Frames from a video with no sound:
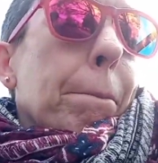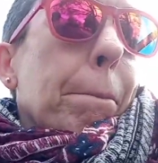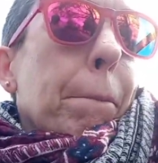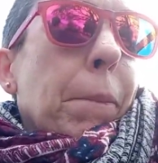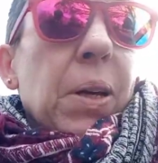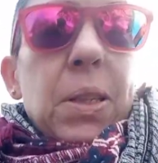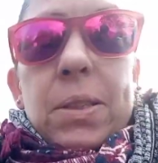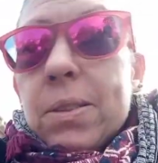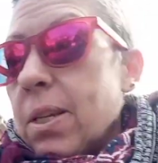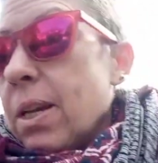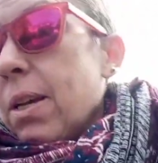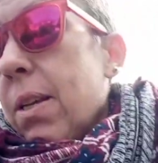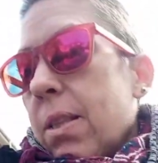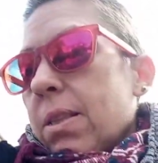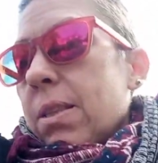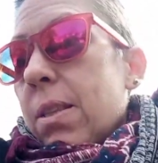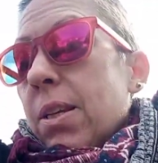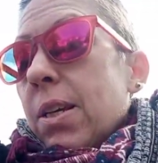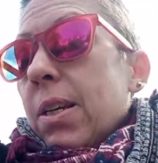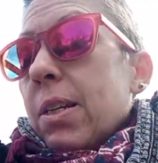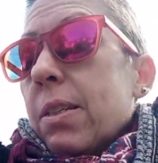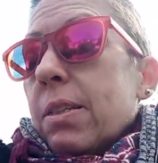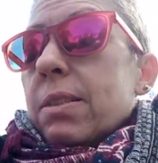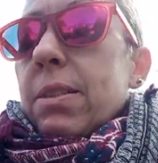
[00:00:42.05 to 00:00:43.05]
but
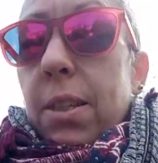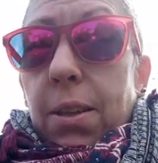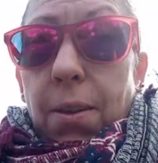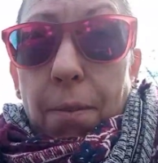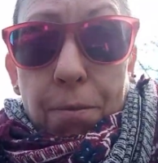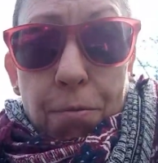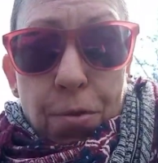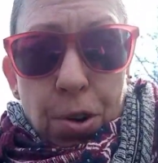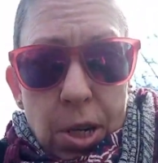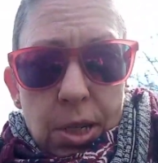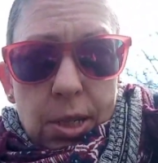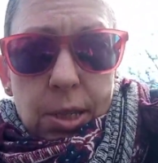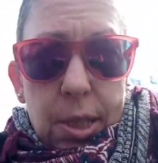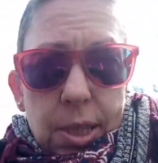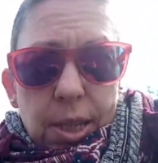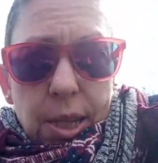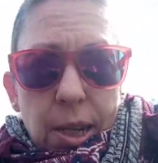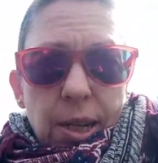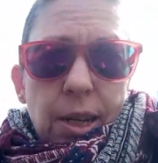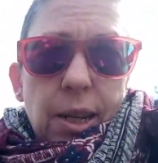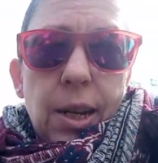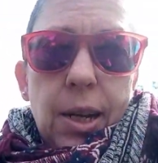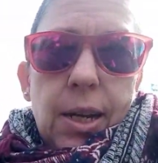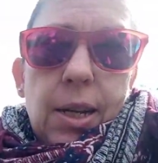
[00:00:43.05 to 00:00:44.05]
it's
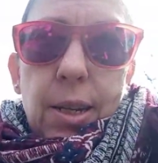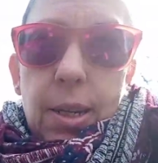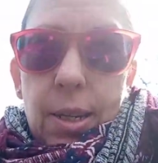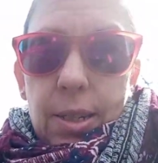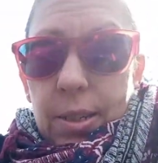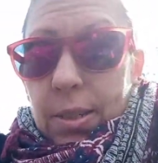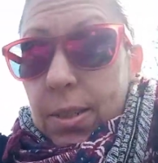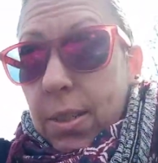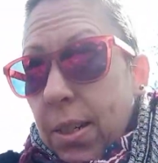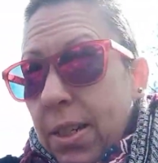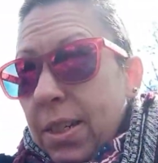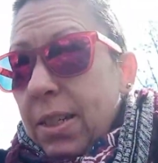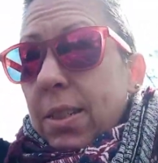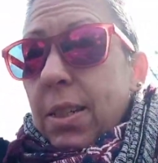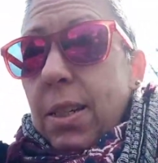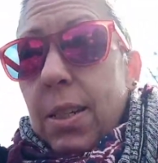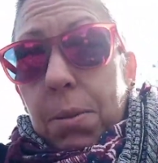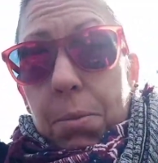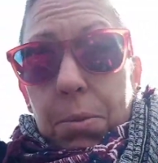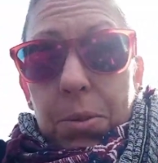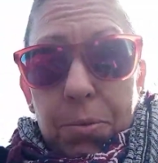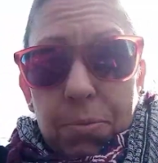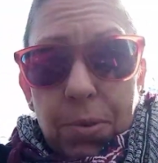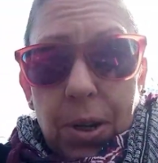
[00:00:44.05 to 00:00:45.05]
freezing and yesterday
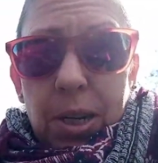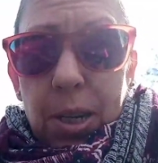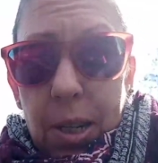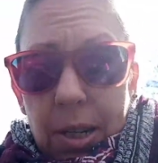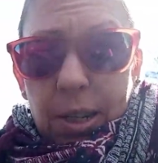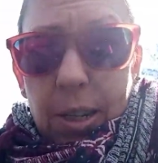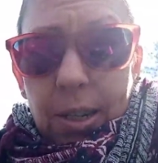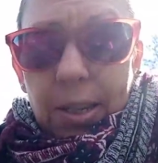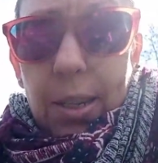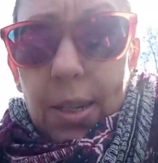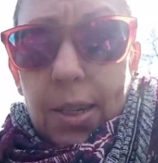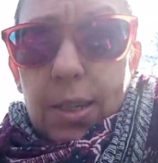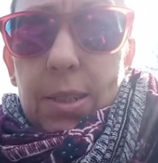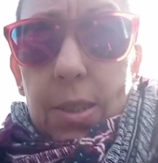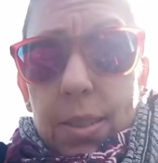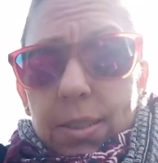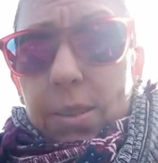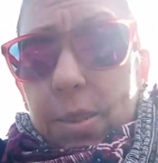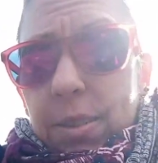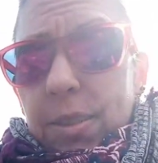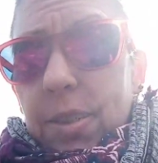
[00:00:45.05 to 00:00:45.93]
it was rainy and it's